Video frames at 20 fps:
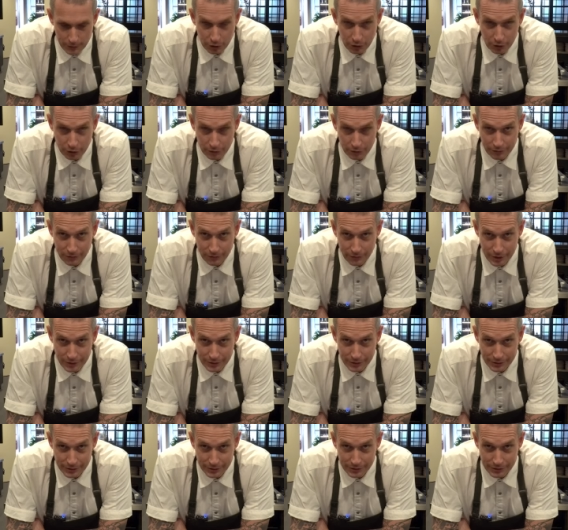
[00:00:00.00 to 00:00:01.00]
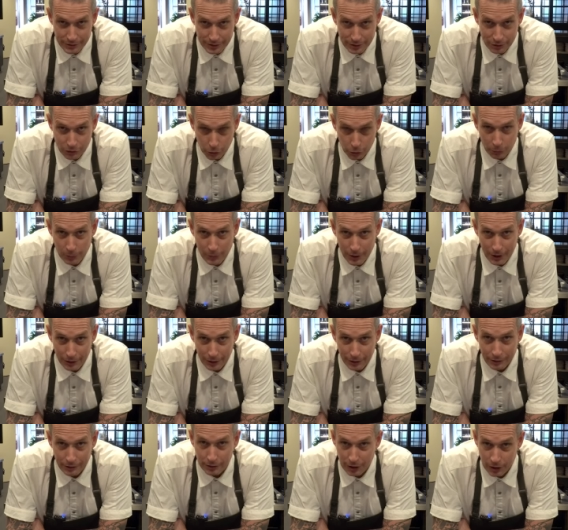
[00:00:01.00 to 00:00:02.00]
you're not going to find this in the
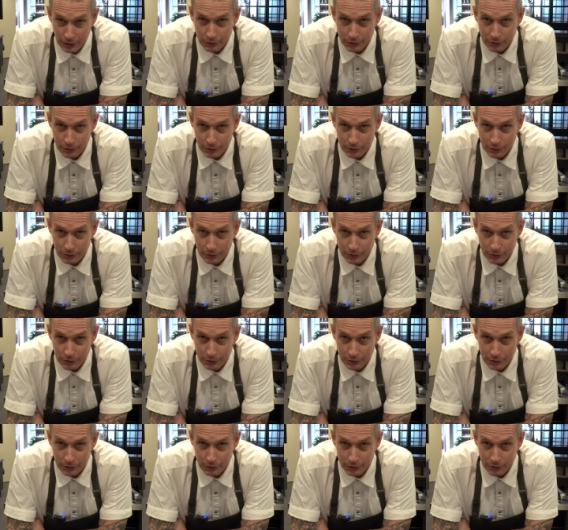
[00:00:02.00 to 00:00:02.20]
supermarket. You have